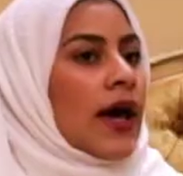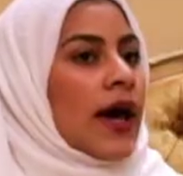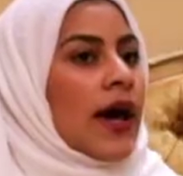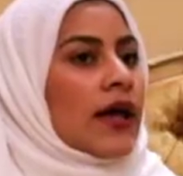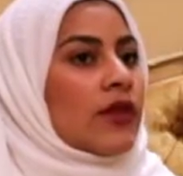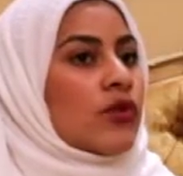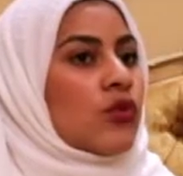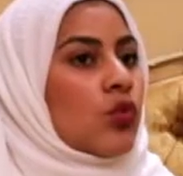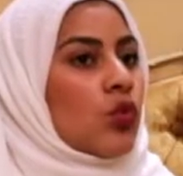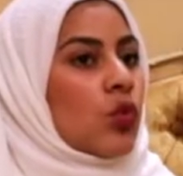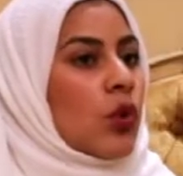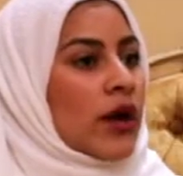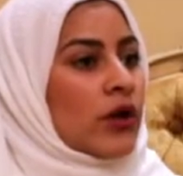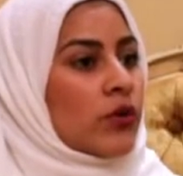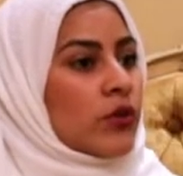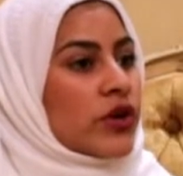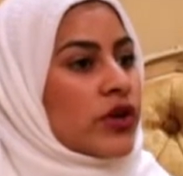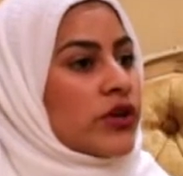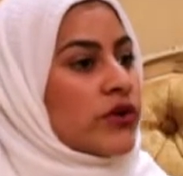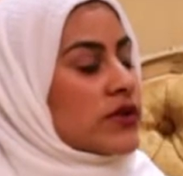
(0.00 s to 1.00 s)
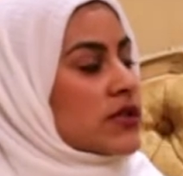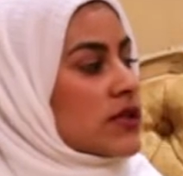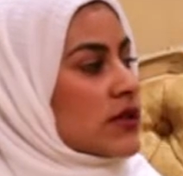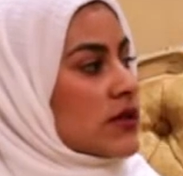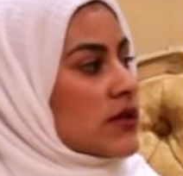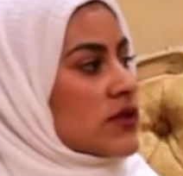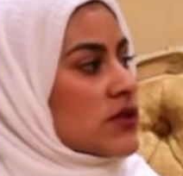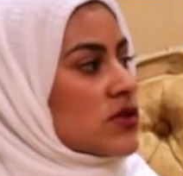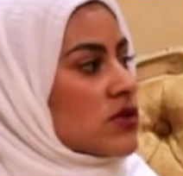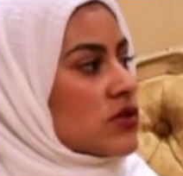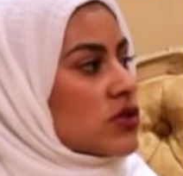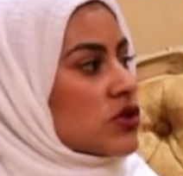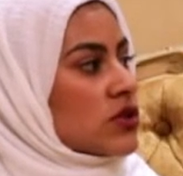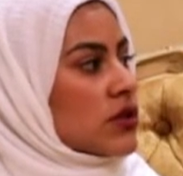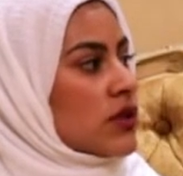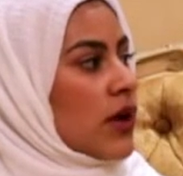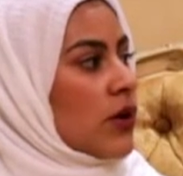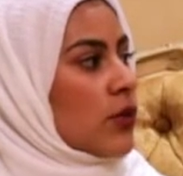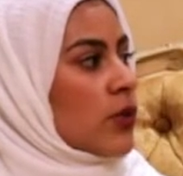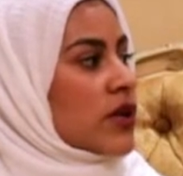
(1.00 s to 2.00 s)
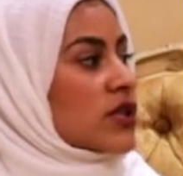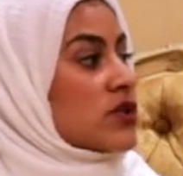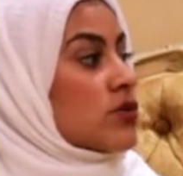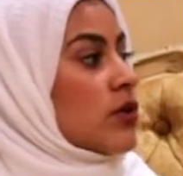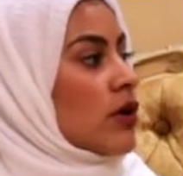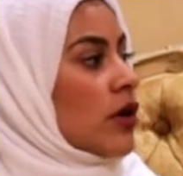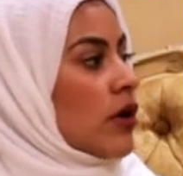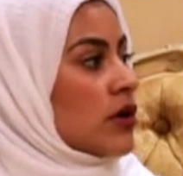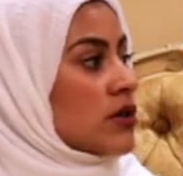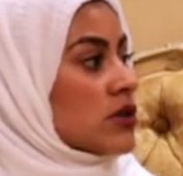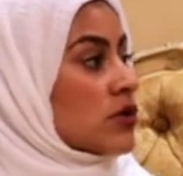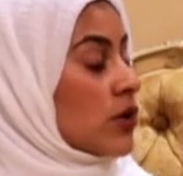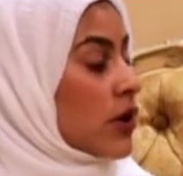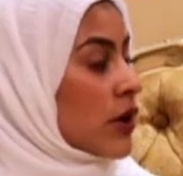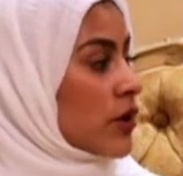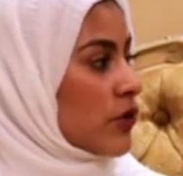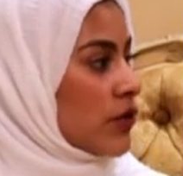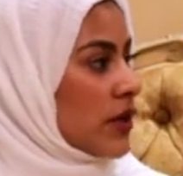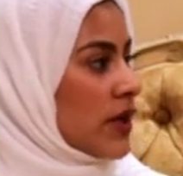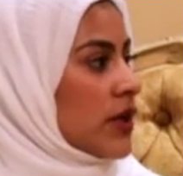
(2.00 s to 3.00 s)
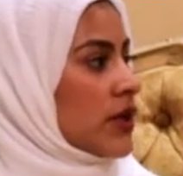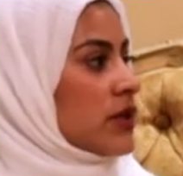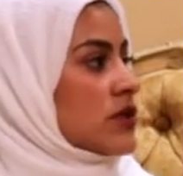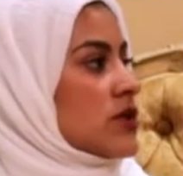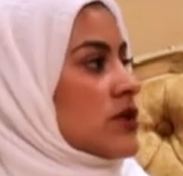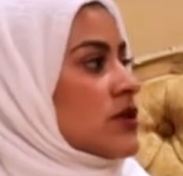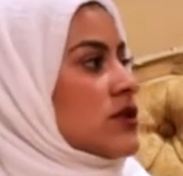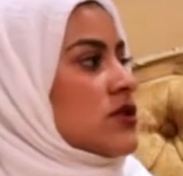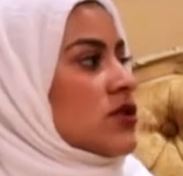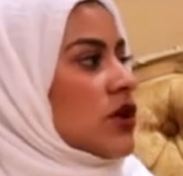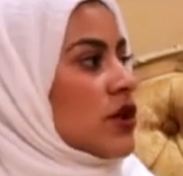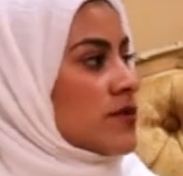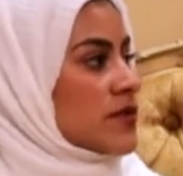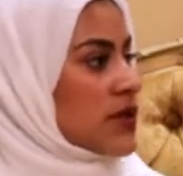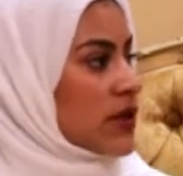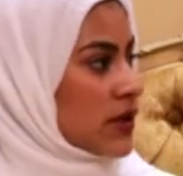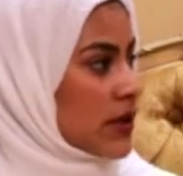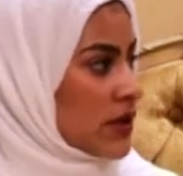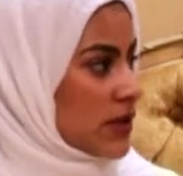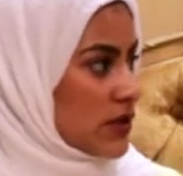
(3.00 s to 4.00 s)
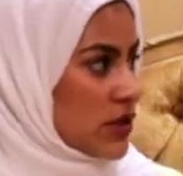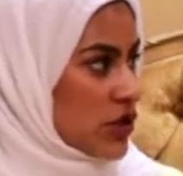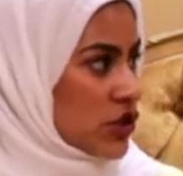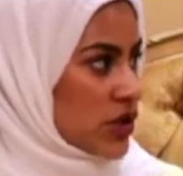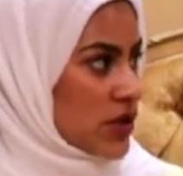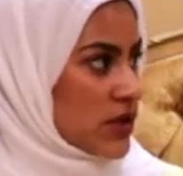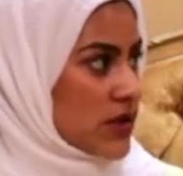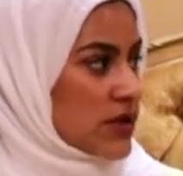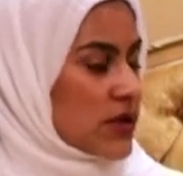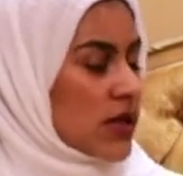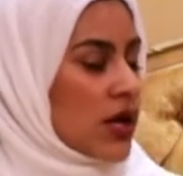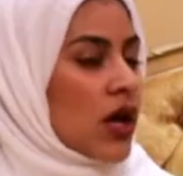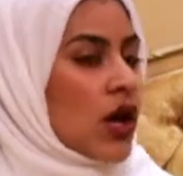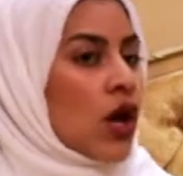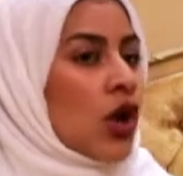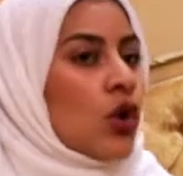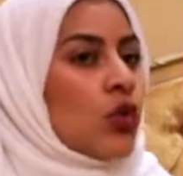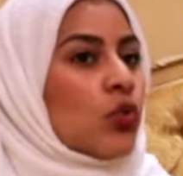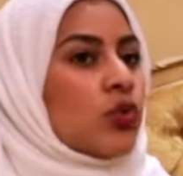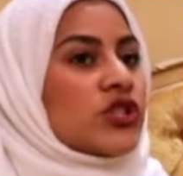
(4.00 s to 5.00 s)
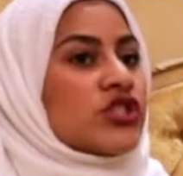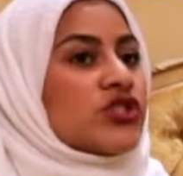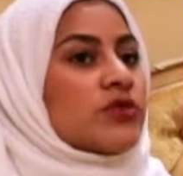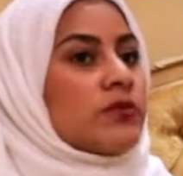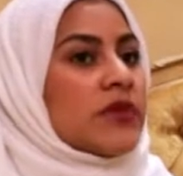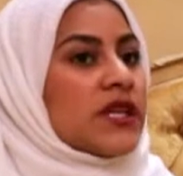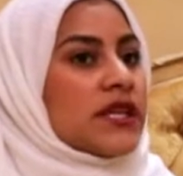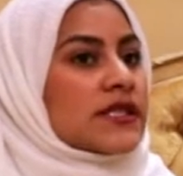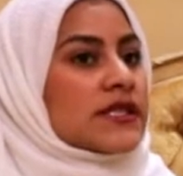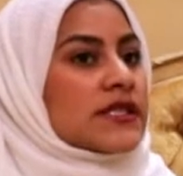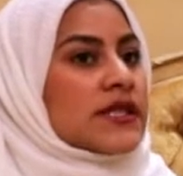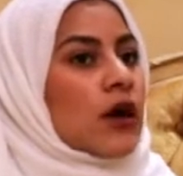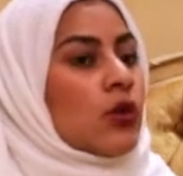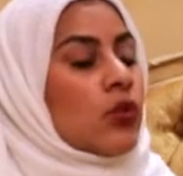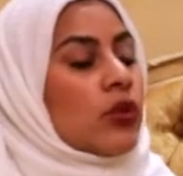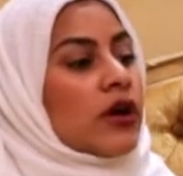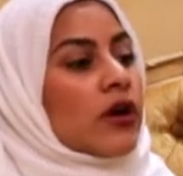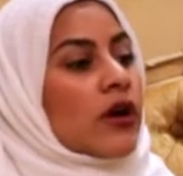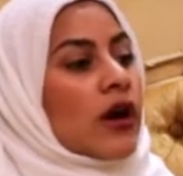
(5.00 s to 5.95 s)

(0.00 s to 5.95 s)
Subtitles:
And when we're using these social networks, we are also agreeing to the terms and conditions, which means that we